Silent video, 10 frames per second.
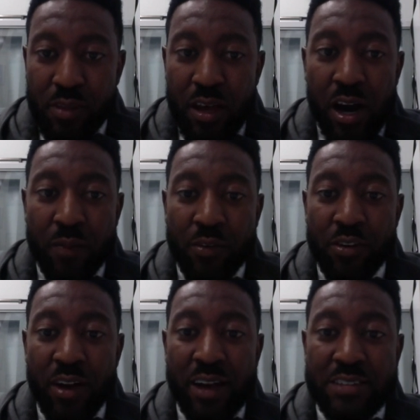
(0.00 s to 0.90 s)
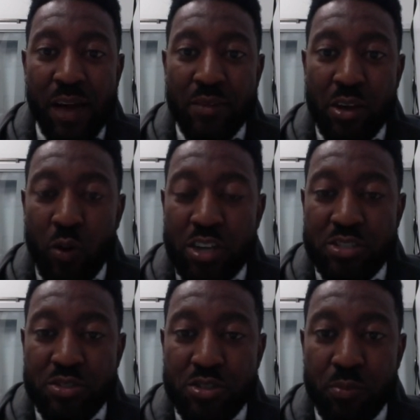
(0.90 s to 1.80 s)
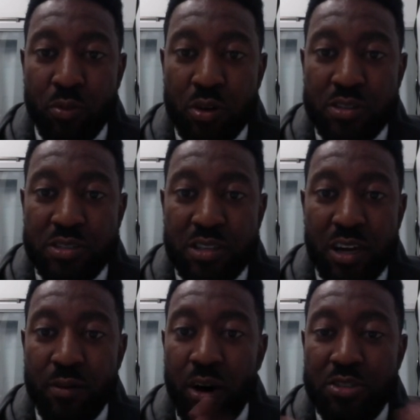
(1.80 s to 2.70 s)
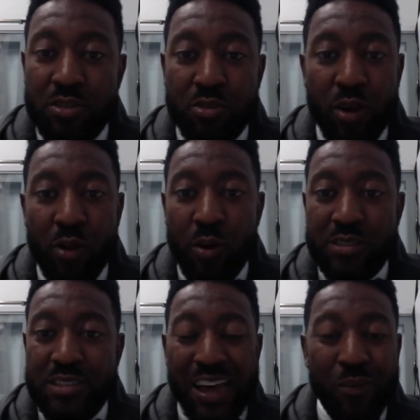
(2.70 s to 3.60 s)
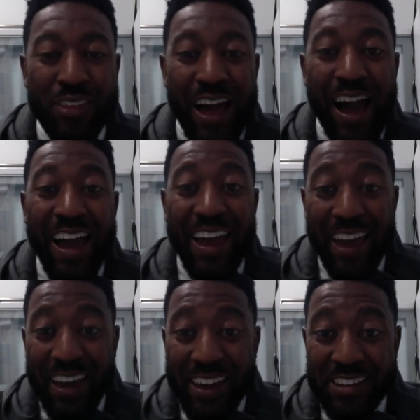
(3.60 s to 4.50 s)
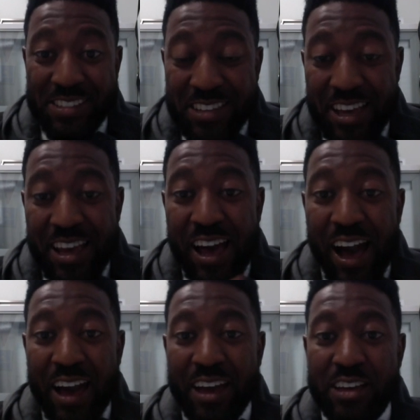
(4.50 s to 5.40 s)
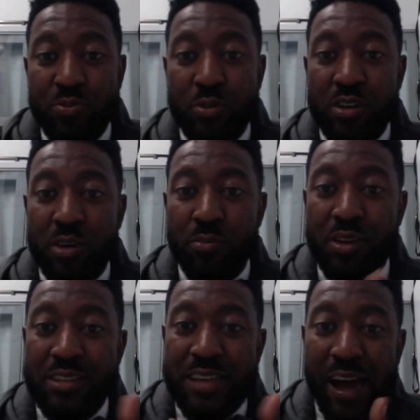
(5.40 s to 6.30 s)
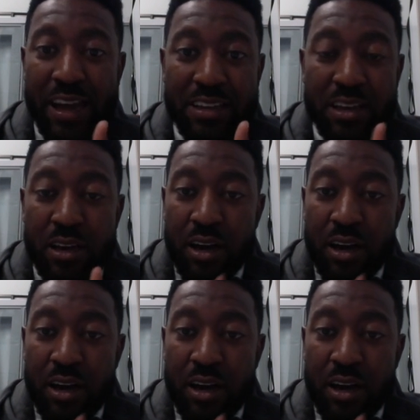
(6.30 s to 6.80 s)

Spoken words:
If you guys have any questions or supports, also great work today with IAs. IAs were looking pretty tight.